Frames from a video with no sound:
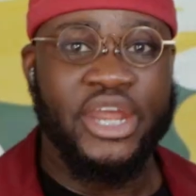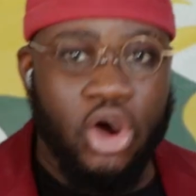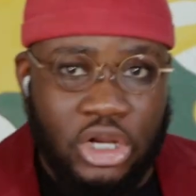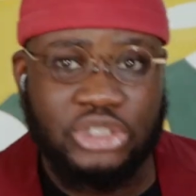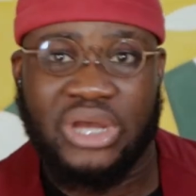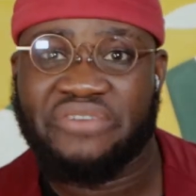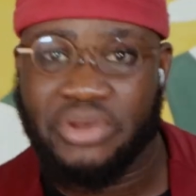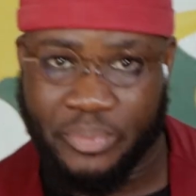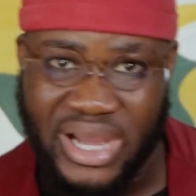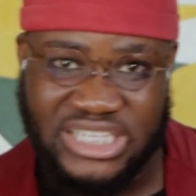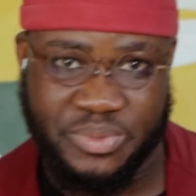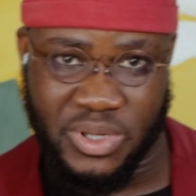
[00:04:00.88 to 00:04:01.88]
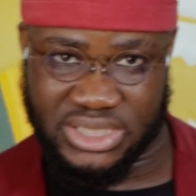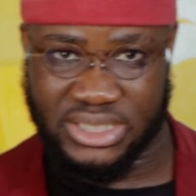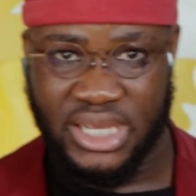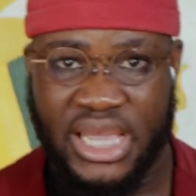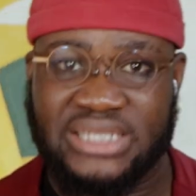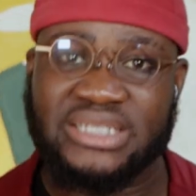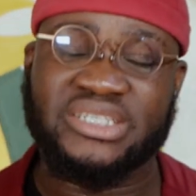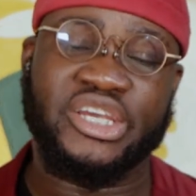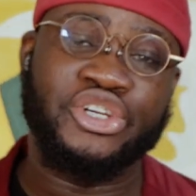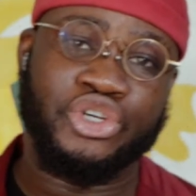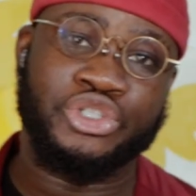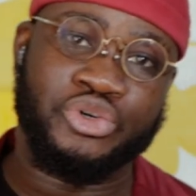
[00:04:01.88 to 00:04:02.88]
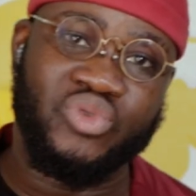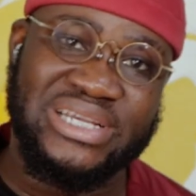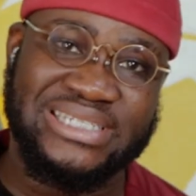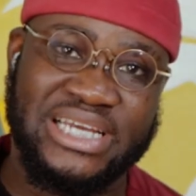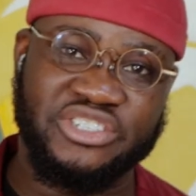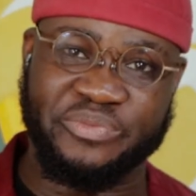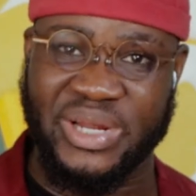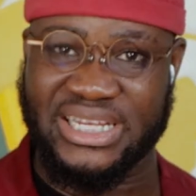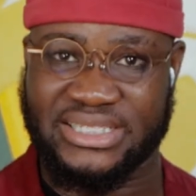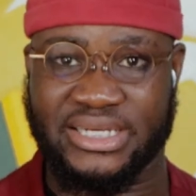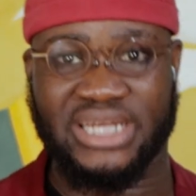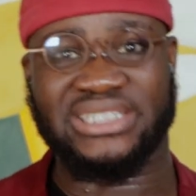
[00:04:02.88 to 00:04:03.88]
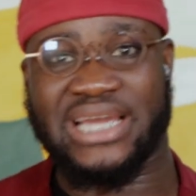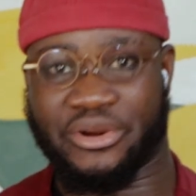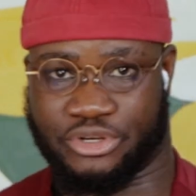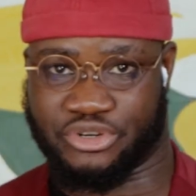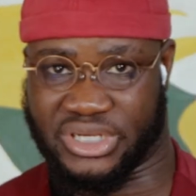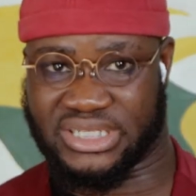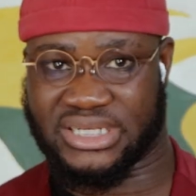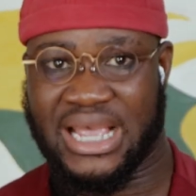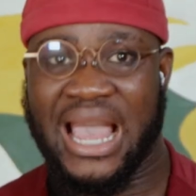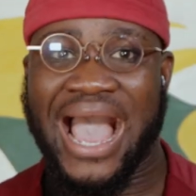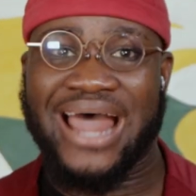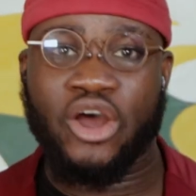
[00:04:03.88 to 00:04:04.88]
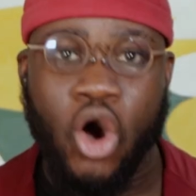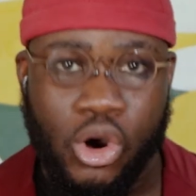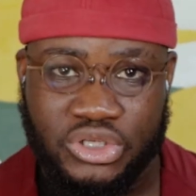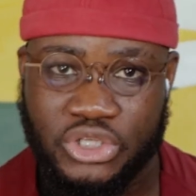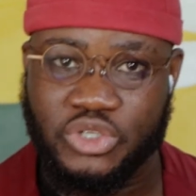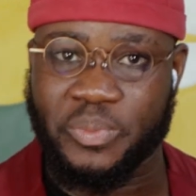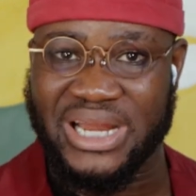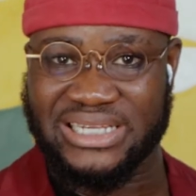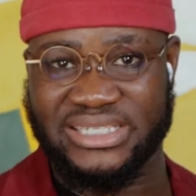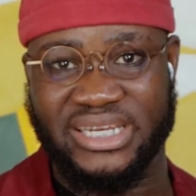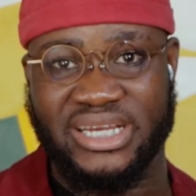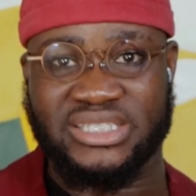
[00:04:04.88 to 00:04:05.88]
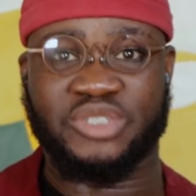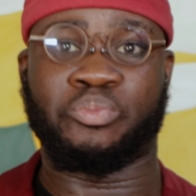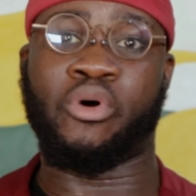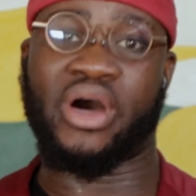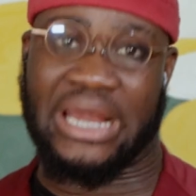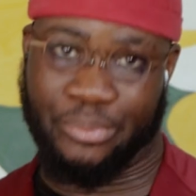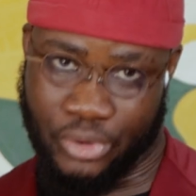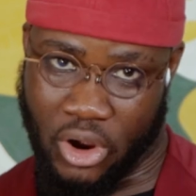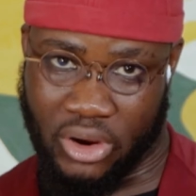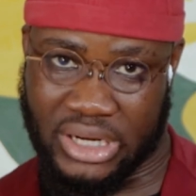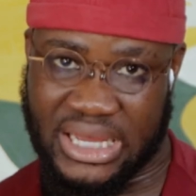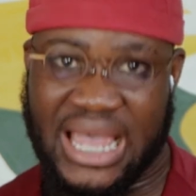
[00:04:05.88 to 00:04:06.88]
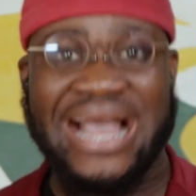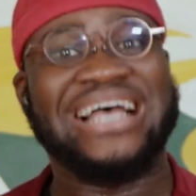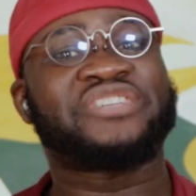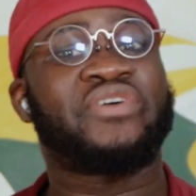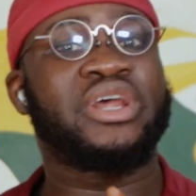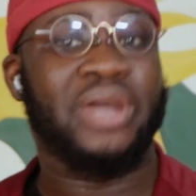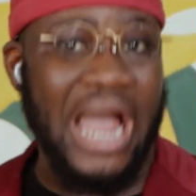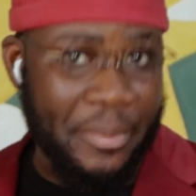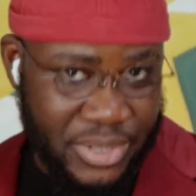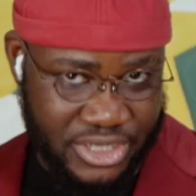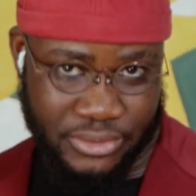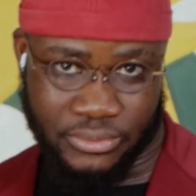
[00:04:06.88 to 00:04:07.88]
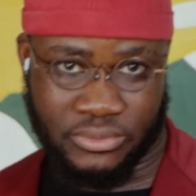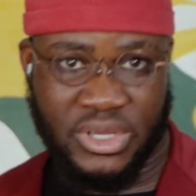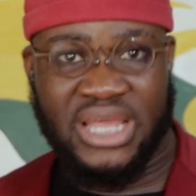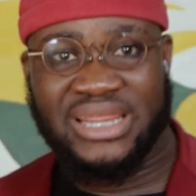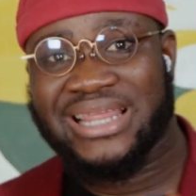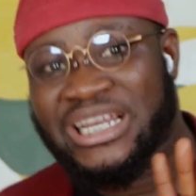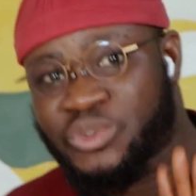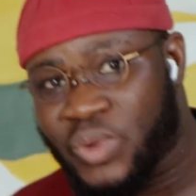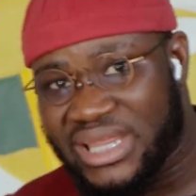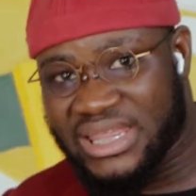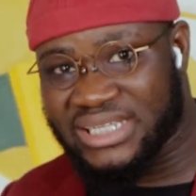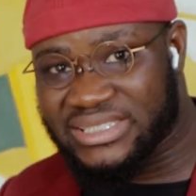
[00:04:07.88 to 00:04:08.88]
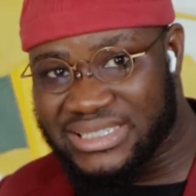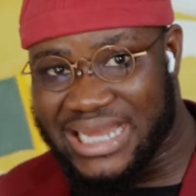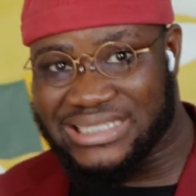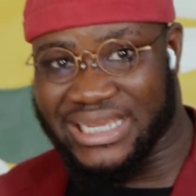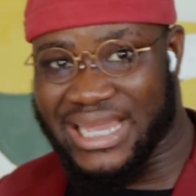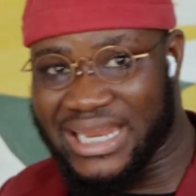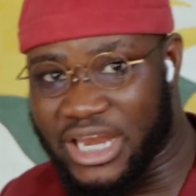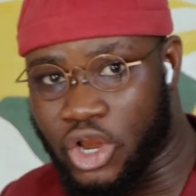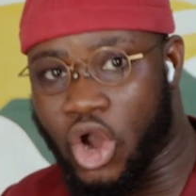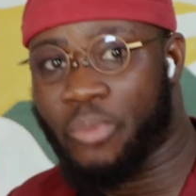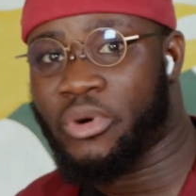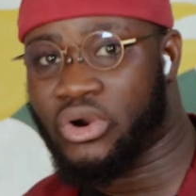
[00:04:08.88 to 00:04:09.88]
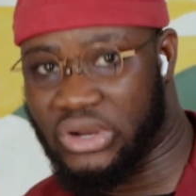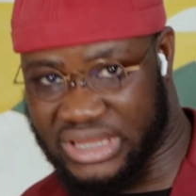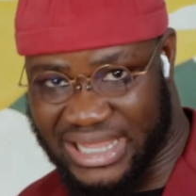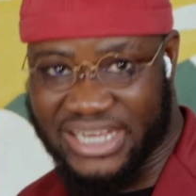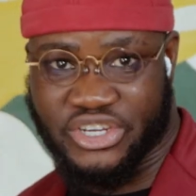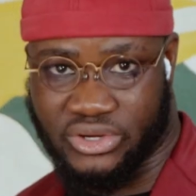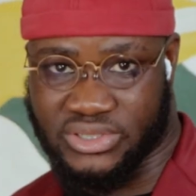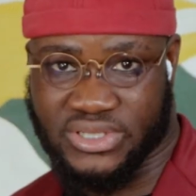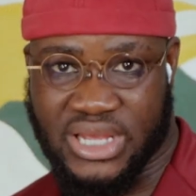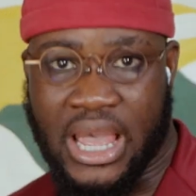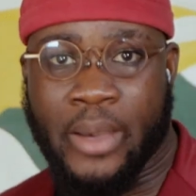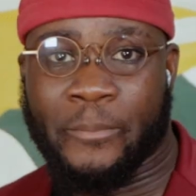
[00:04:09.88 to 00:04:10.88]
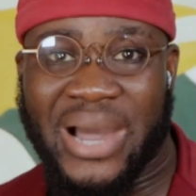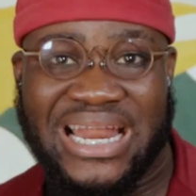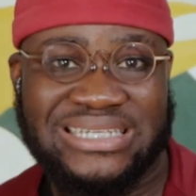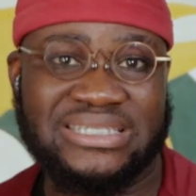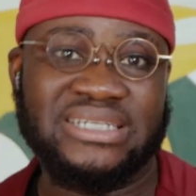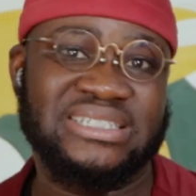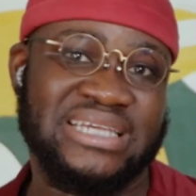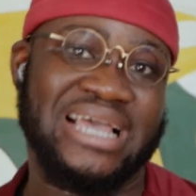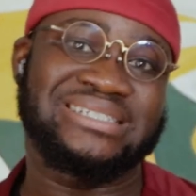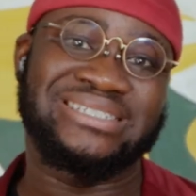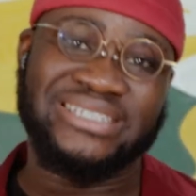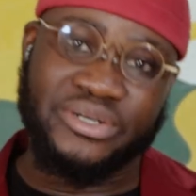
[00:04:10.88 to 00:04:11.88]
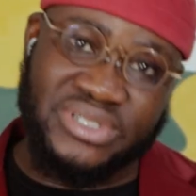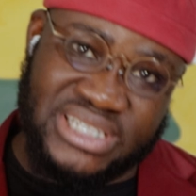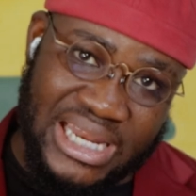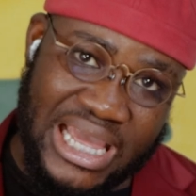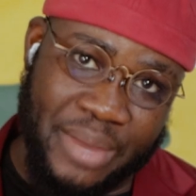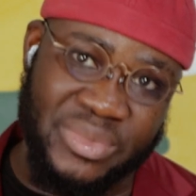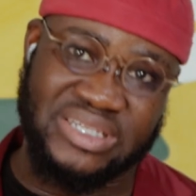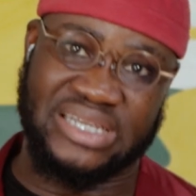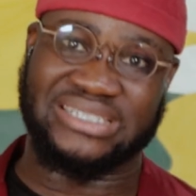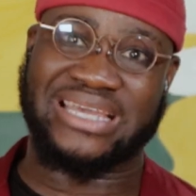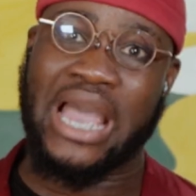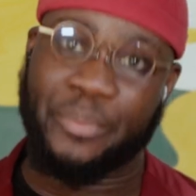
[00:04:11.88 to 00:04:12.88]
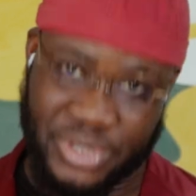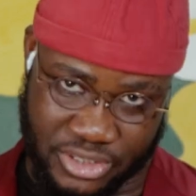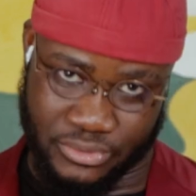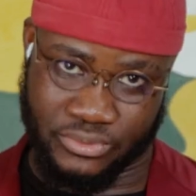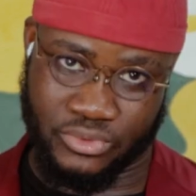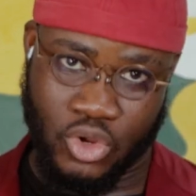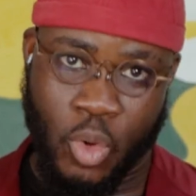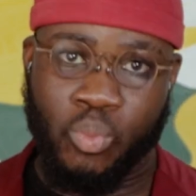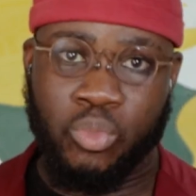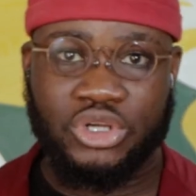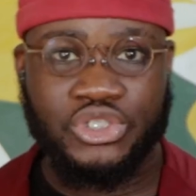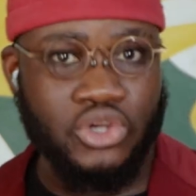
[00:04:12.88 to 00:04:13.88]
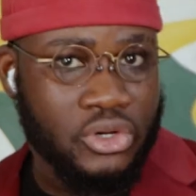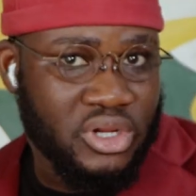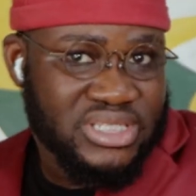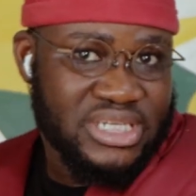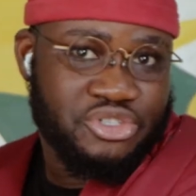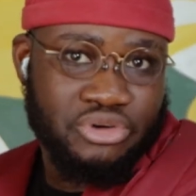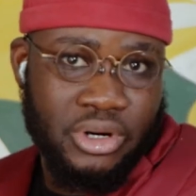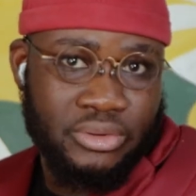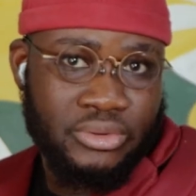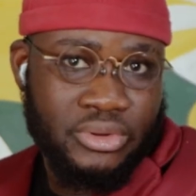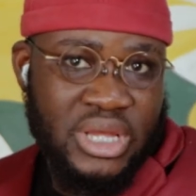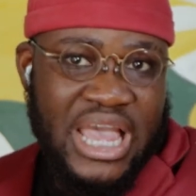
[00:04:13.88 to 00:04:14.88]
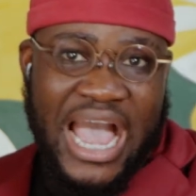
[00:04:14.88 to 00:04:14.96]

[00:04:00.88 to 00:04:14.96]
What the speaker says: They also have a passport. It is issued to residents of Palestinian territories and also to Palestinians born abroad. As for the capital, that's where things start to get a lot more contentious. Palestine says Jerusalem is its capital, but so does Israel.